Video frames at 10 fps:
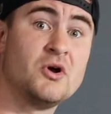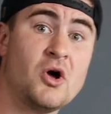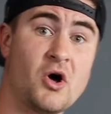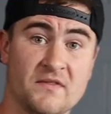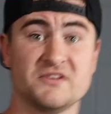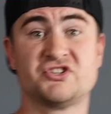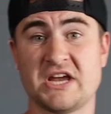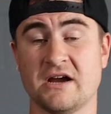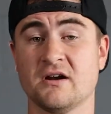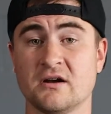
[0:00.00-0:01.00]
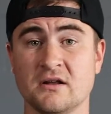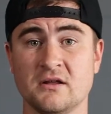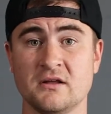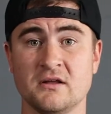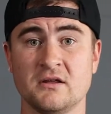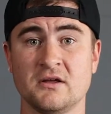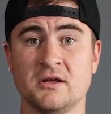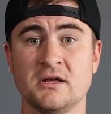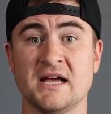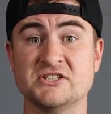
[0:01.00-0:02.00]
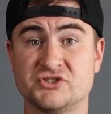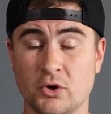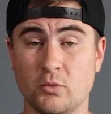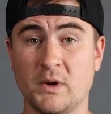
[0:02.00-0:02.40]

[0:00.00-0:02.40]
on the chair. And so